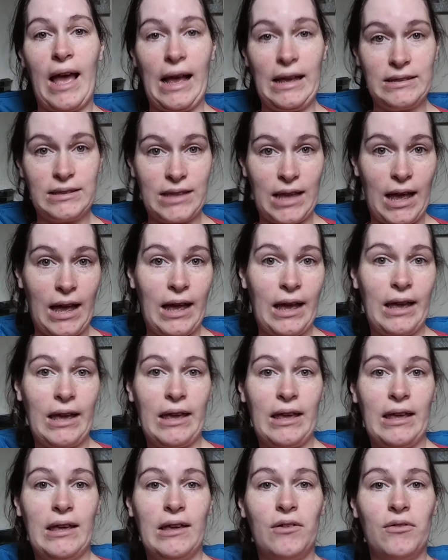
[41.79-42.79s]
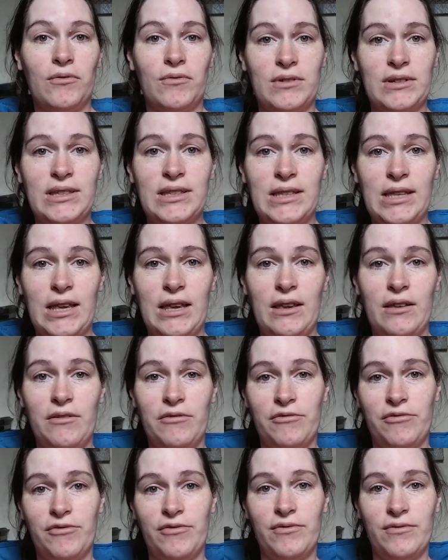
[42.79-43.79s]
As I receive
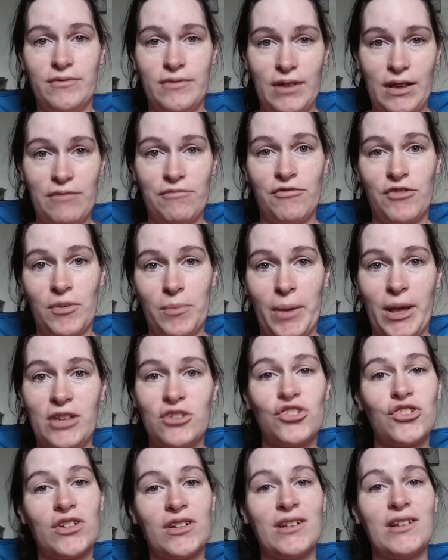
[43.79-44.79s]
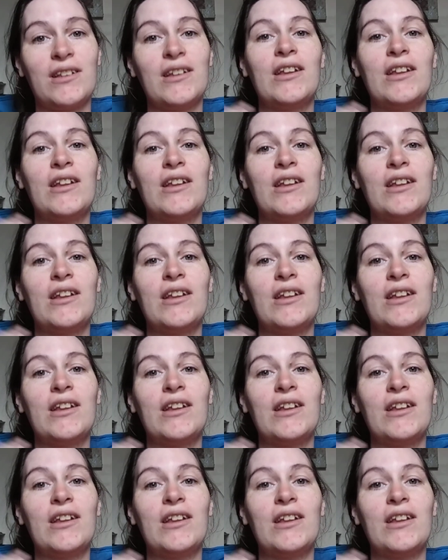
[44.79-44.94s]
information,